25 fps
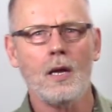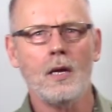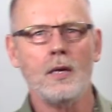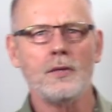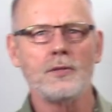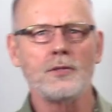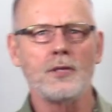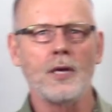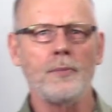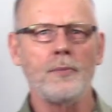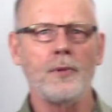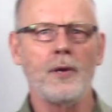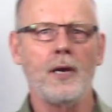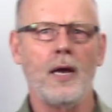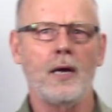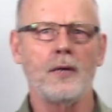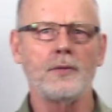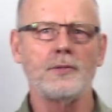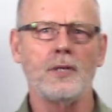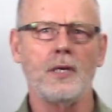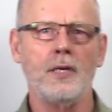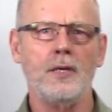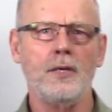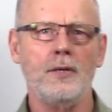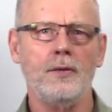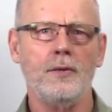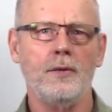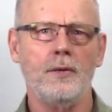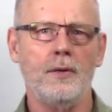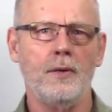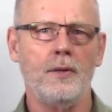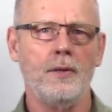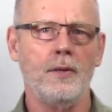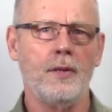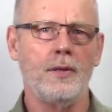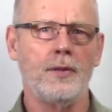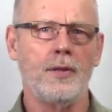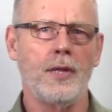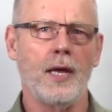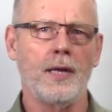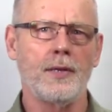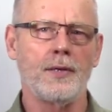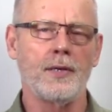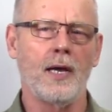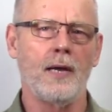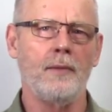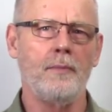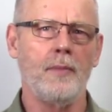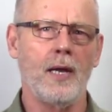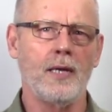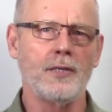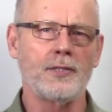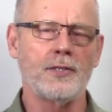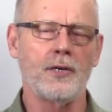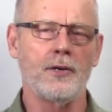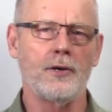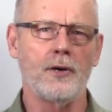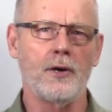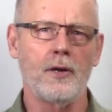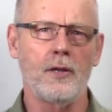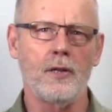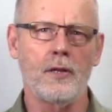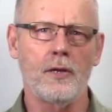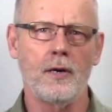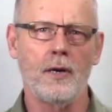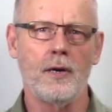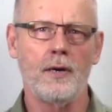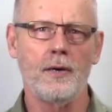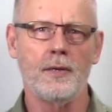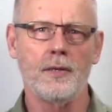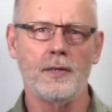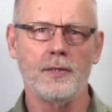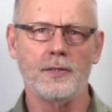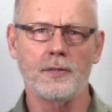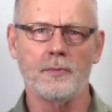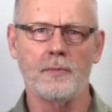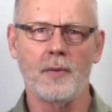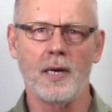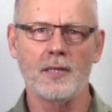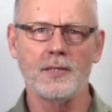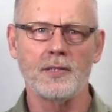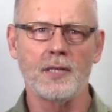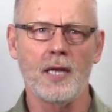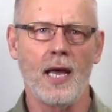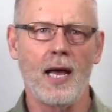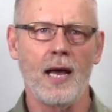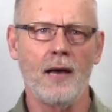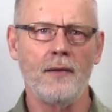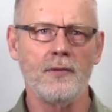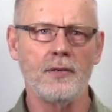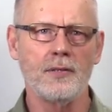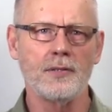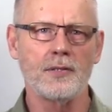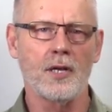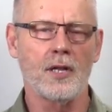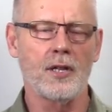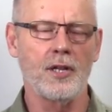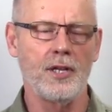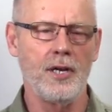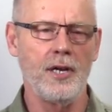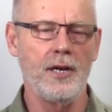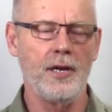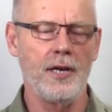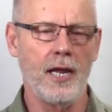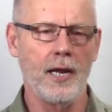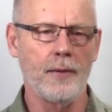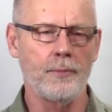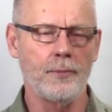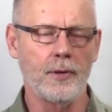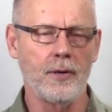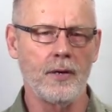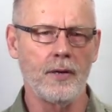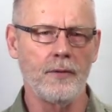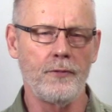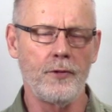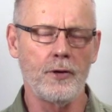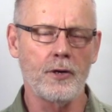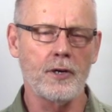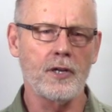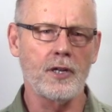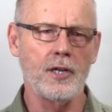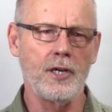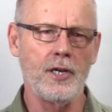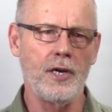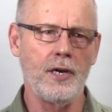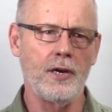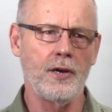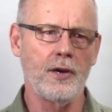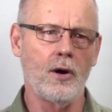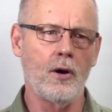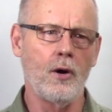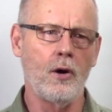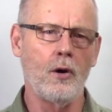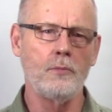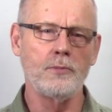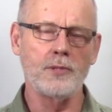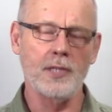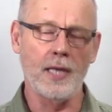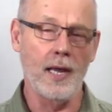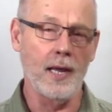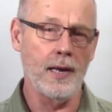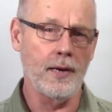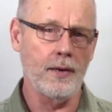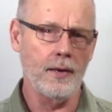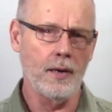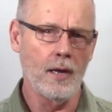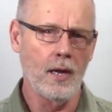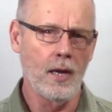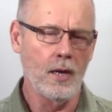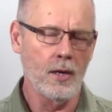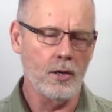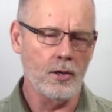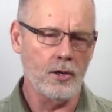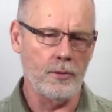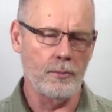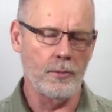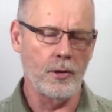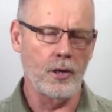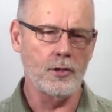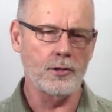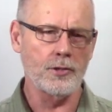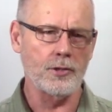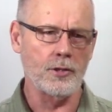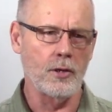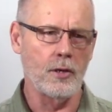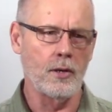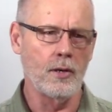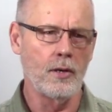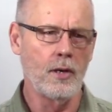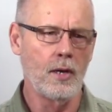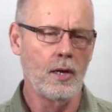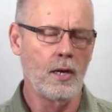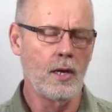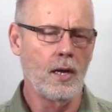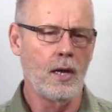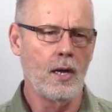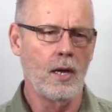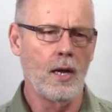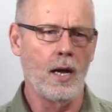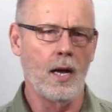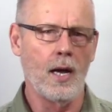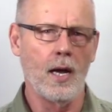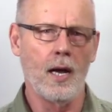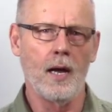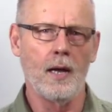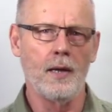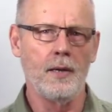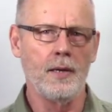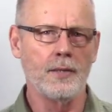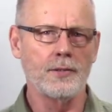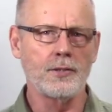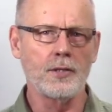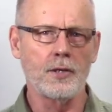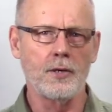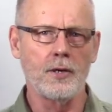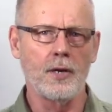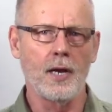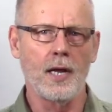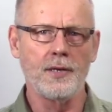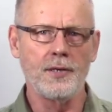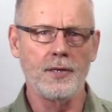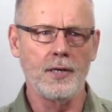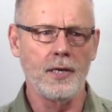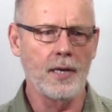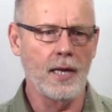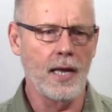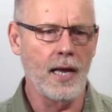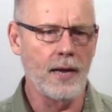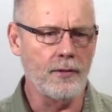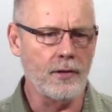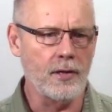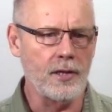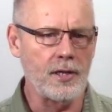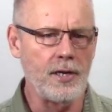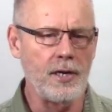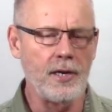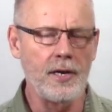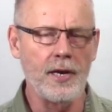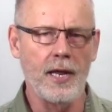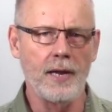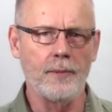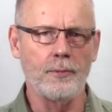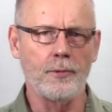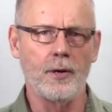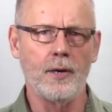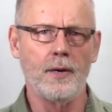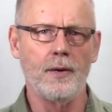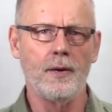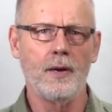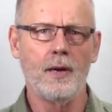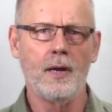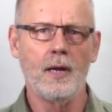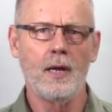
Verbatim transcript: Something else that you that I mentioned earlier is a must-have is a cleaning apron. If you're cleaning homes and commercial, uh, it's a good idea to have a cleaning apron.